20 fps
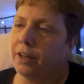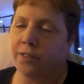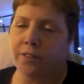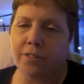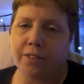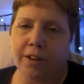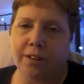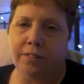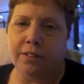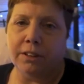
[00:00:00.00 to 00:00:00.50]
have a
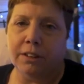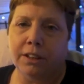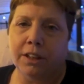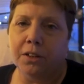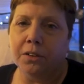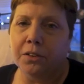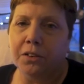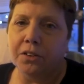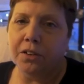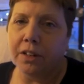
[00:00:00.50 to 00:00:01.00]
favorite
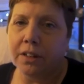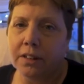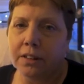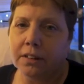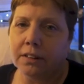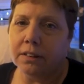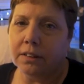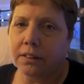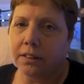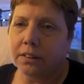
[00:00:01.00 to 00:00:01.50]
deodorant,
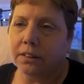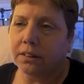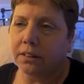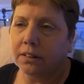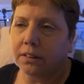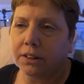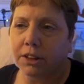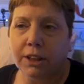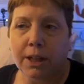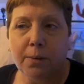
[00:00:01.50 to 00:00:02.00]

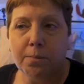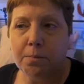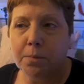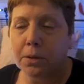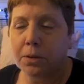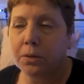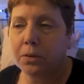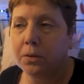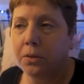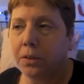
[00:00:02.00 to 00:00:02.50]

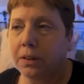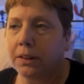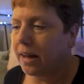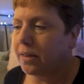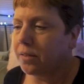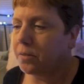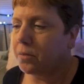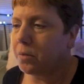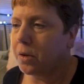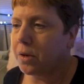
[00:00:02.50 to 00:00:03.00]
shampoo,
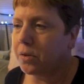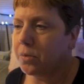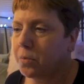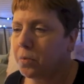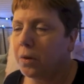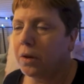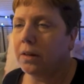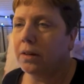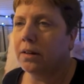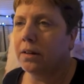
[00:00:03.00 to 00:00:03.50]

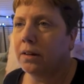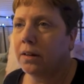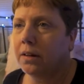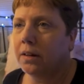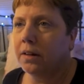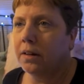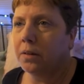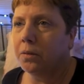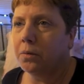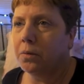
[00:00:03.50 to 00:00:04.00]

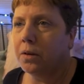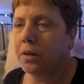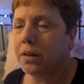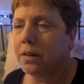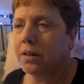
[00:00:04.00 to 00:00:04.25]
what